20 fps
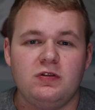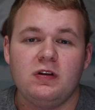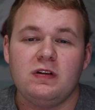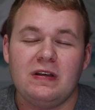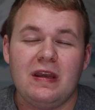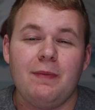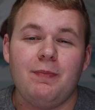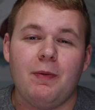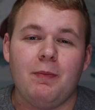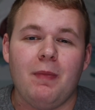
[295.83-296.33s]

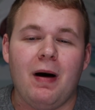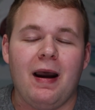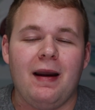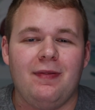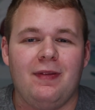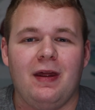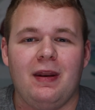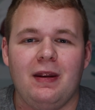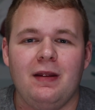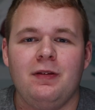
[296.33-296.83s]
Just keep in
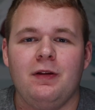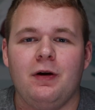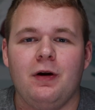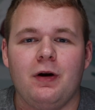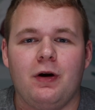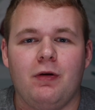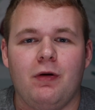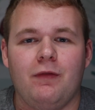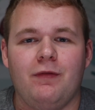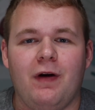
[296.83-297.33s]
mind that in their
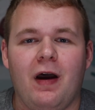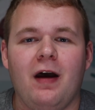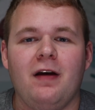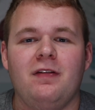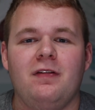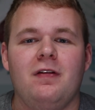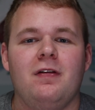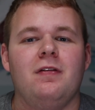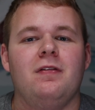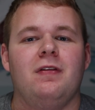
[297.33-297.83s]

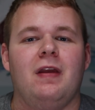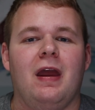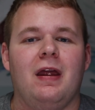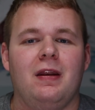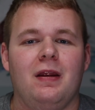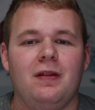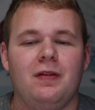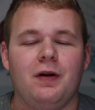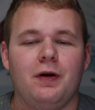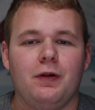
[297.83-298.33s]
crevasses
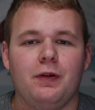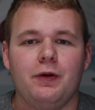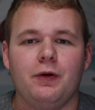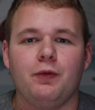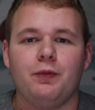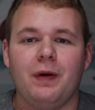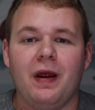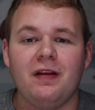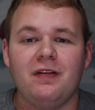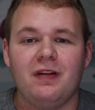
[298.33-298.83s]
and in their
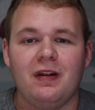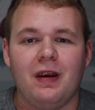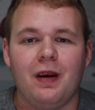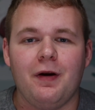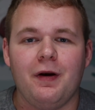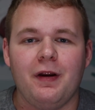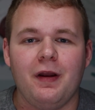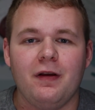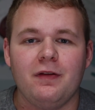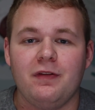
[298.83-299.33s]
little resting
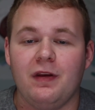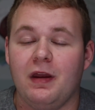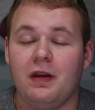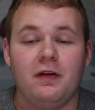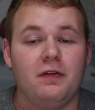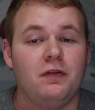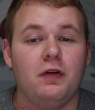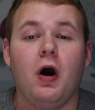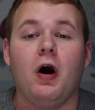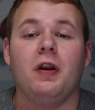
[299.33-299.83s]
areas, it
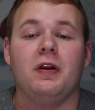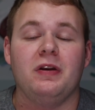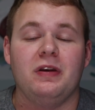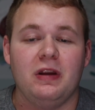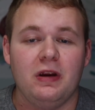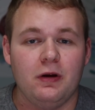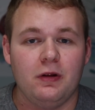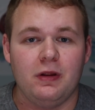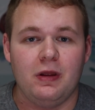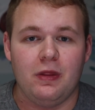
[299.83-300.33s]
is not
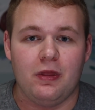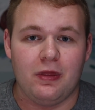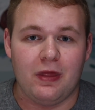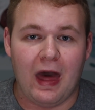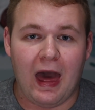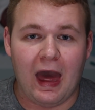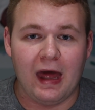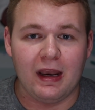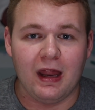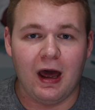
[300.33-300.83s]
nearly
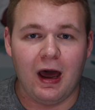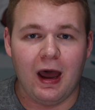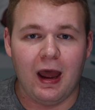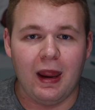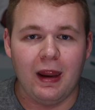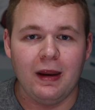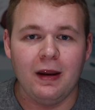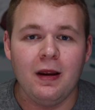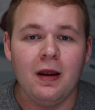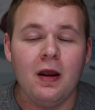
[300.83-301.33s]
that
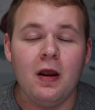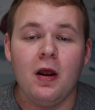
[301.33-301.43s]
high.